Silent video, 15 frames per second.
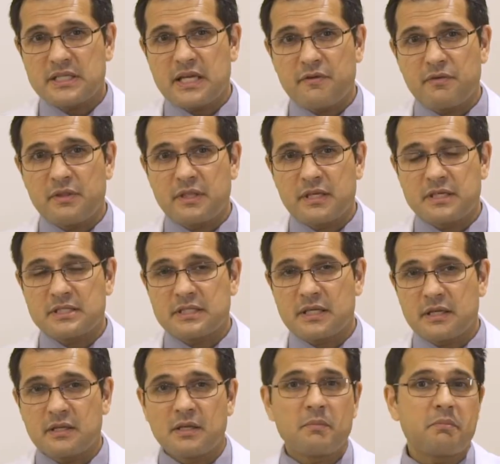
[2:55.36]
everything is
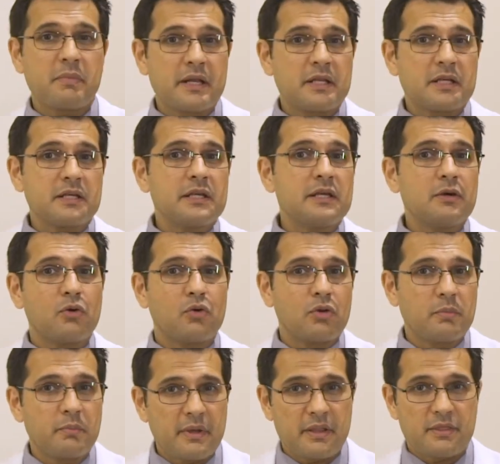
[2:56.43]
done by the keyhole
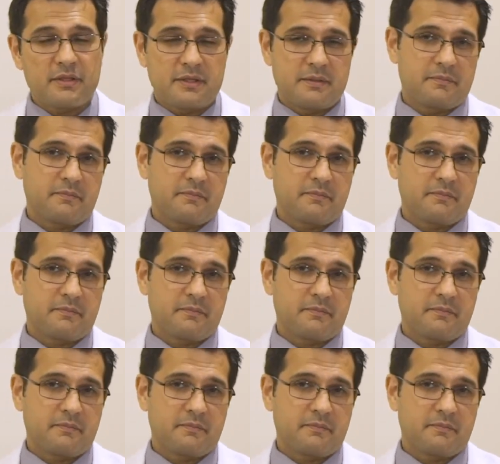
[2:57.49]
method.